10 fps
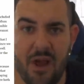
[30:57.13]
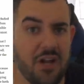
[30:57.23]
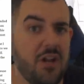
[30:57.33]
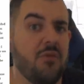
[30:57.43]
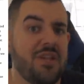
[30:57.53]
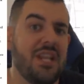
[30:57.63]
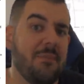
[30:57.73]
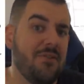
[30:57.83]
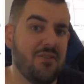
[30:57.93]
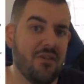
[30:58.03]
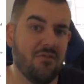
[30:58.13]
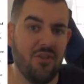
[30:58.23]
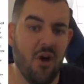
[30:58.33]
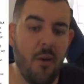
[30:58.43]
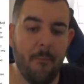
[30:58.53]
Now, I don't know whether Nappy knew that or
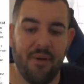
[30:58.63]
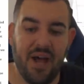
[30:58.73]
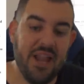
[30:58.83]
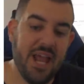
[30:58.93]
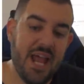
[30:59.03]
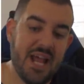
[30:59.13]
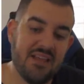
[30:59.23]
not, but